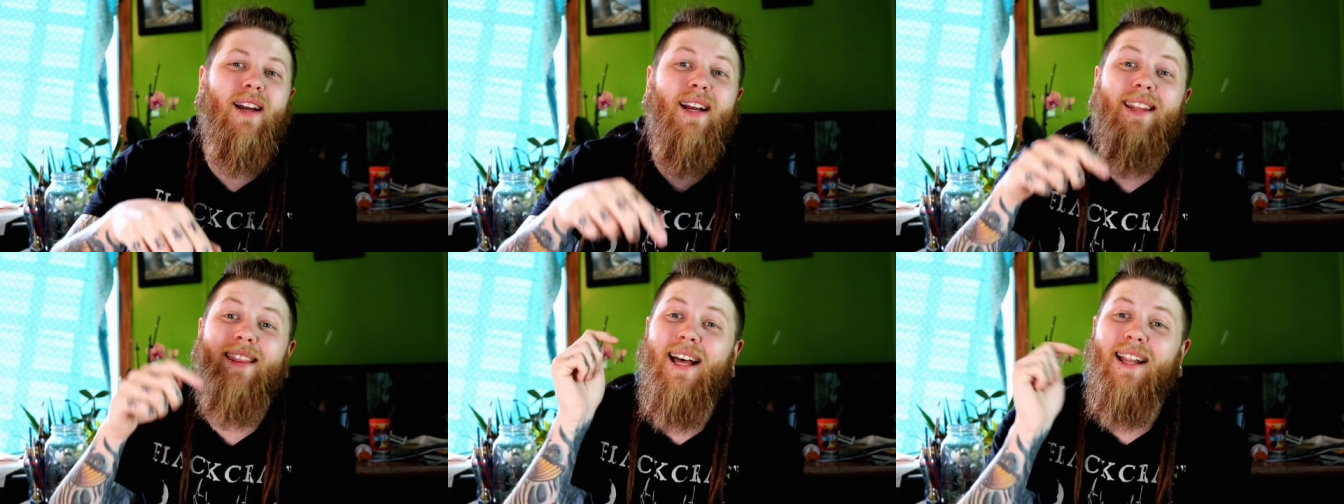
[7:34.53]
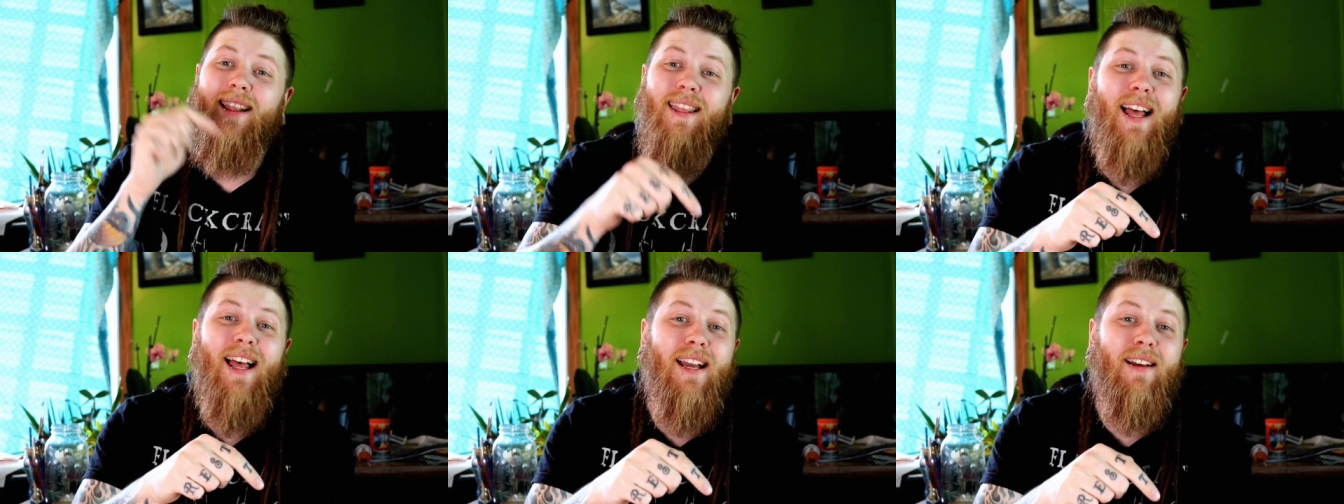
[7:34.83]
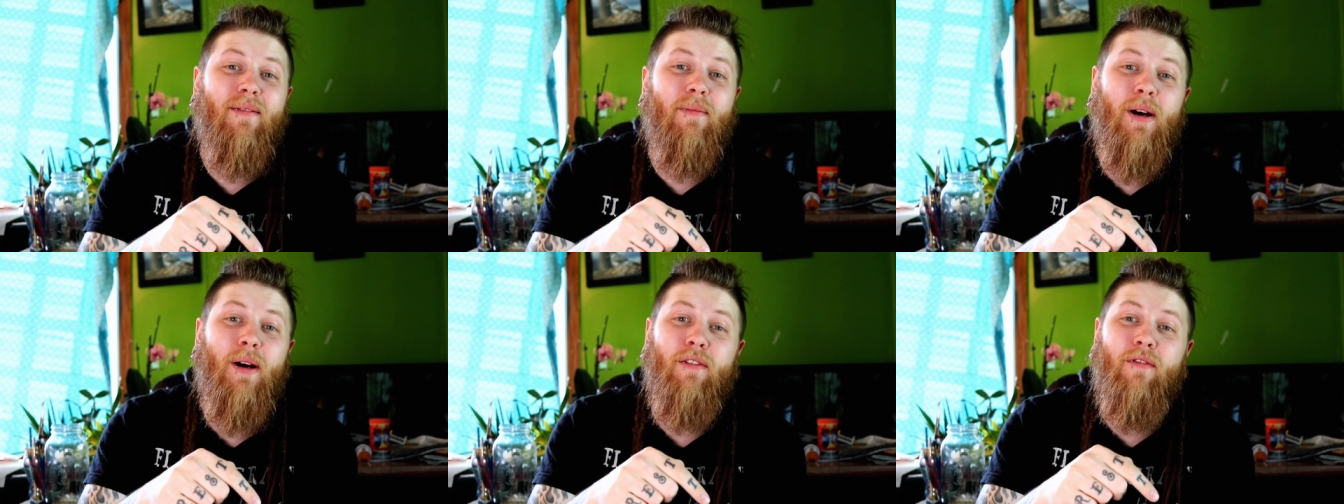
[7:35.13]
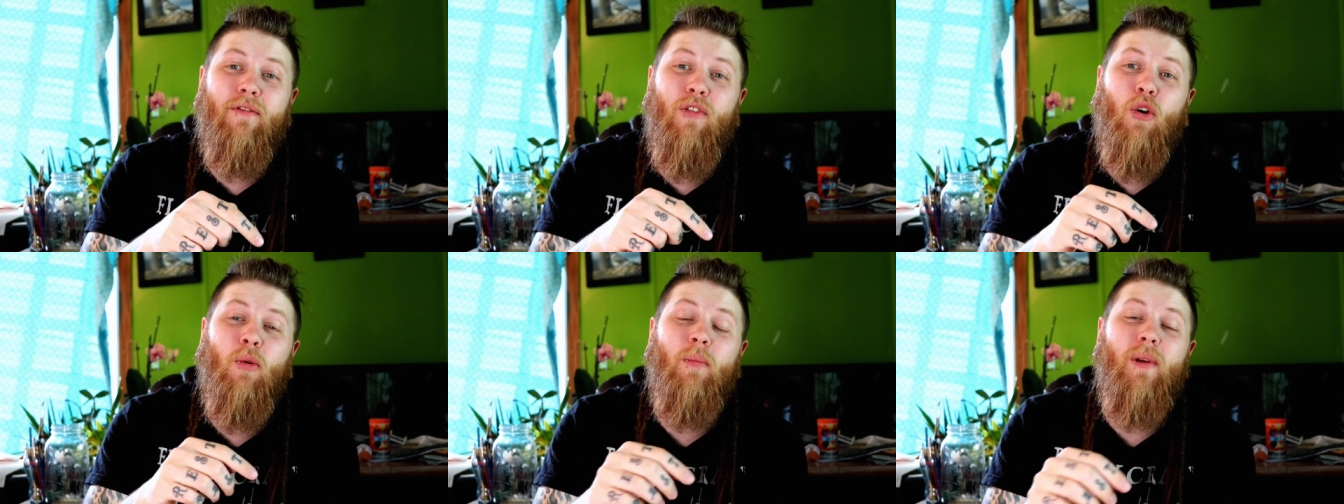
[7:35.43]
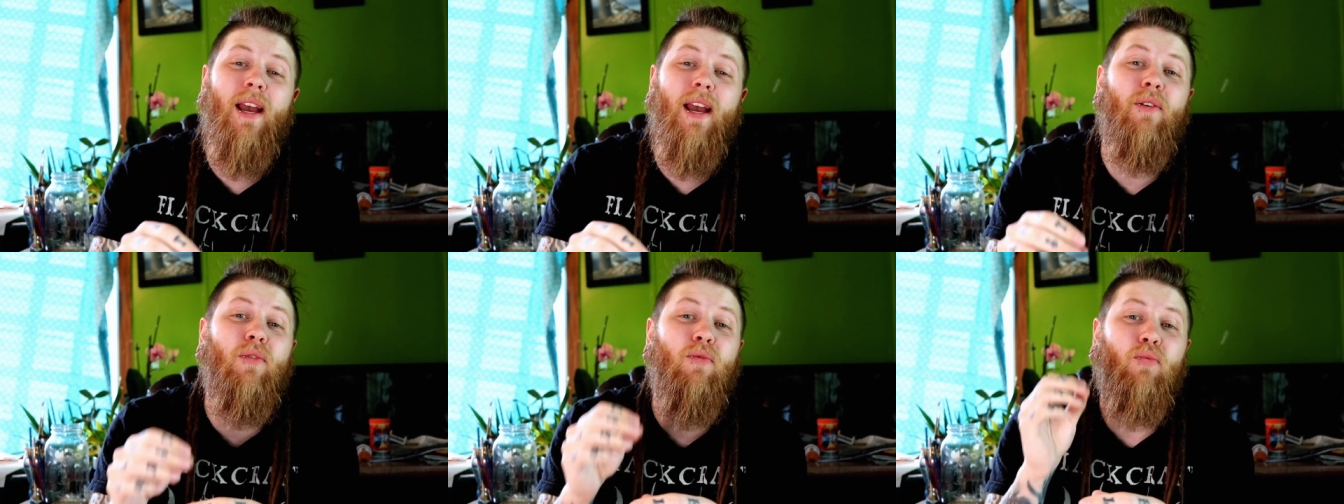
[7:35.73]
hit that like button for
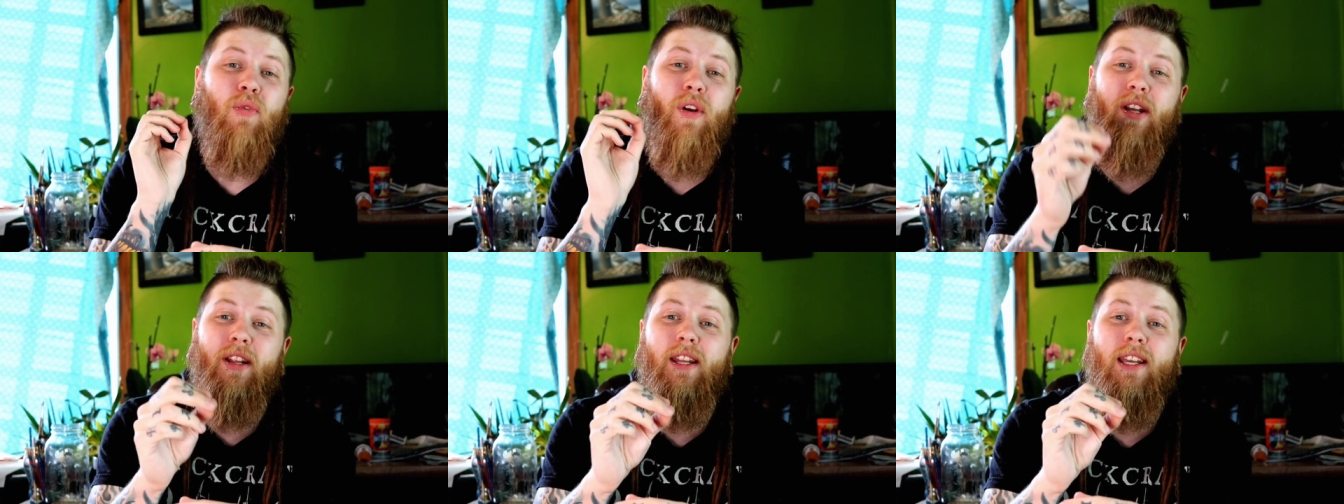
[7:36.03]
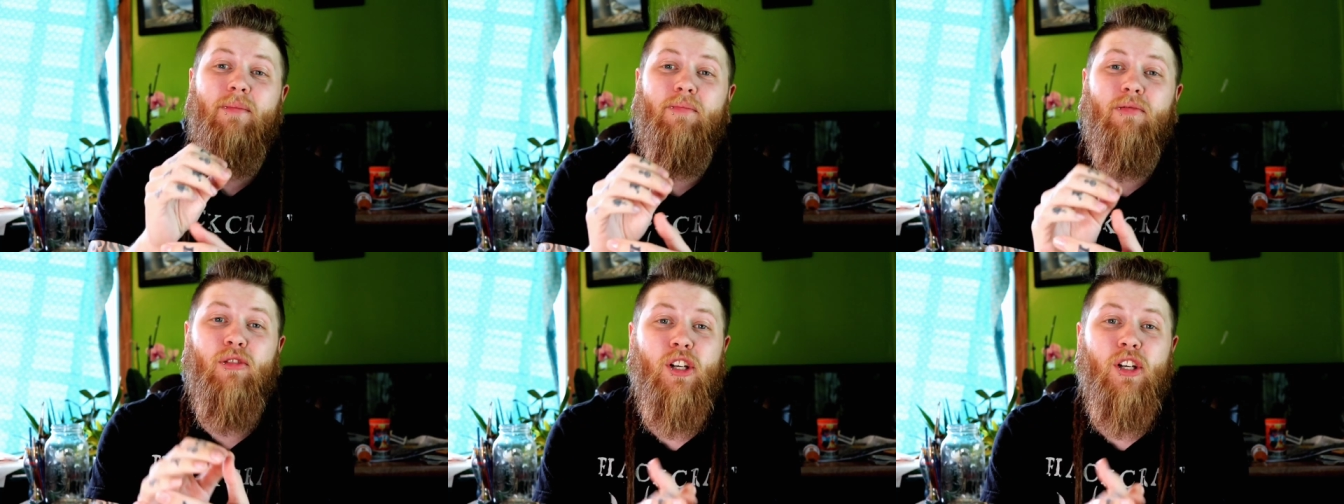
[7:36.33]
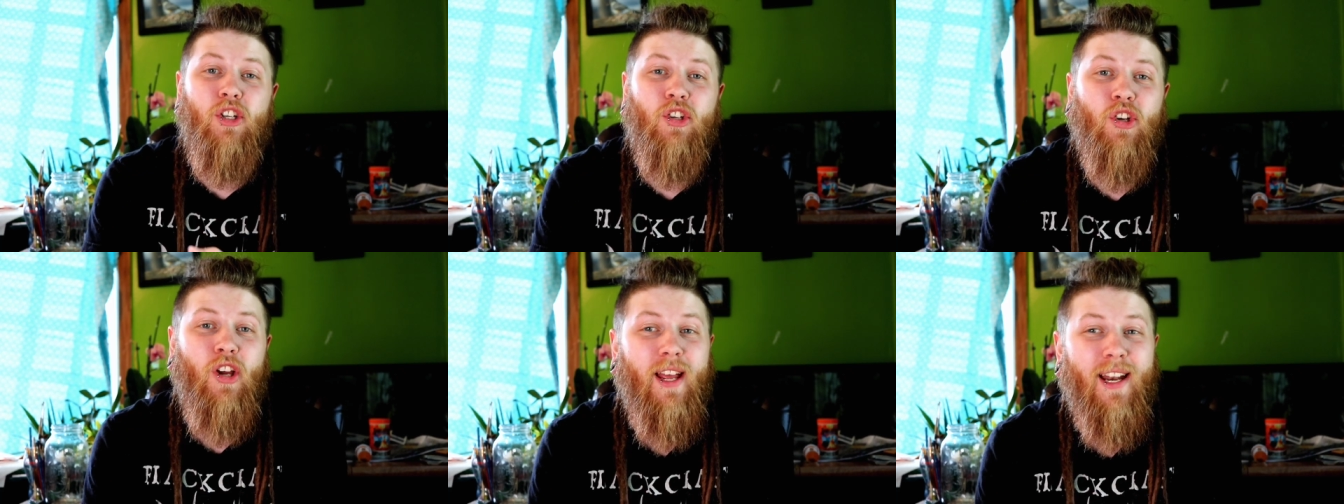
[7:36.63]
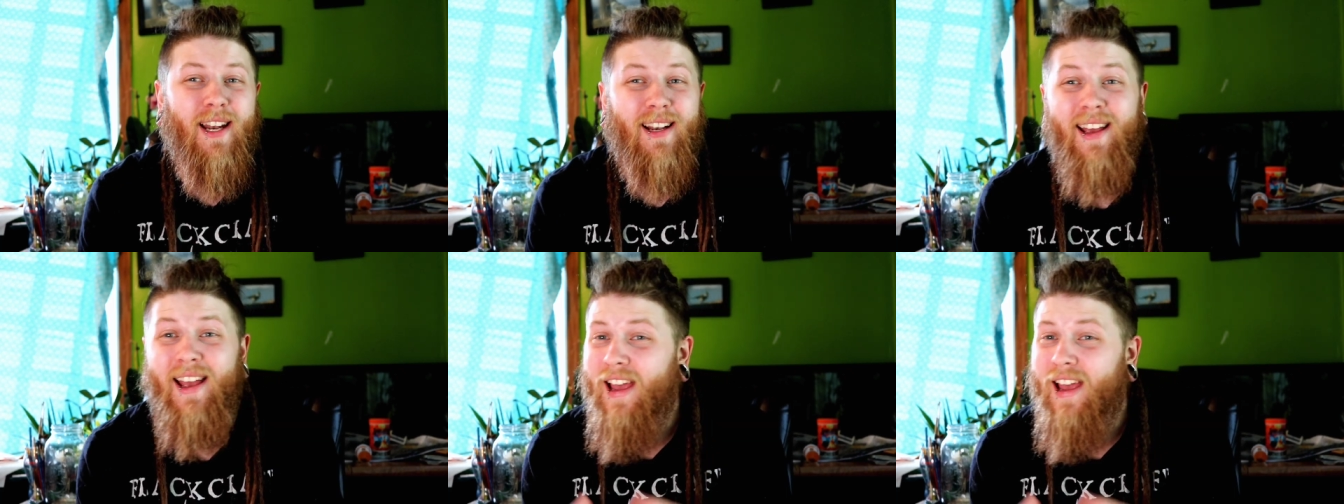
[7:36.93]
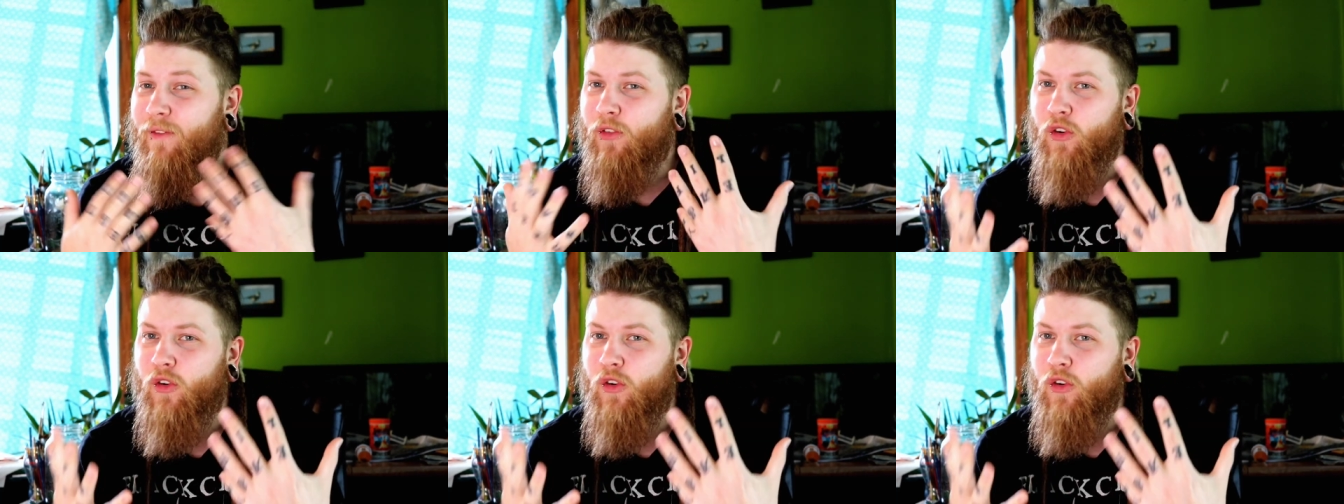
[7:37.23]
me, I would really appreciate it.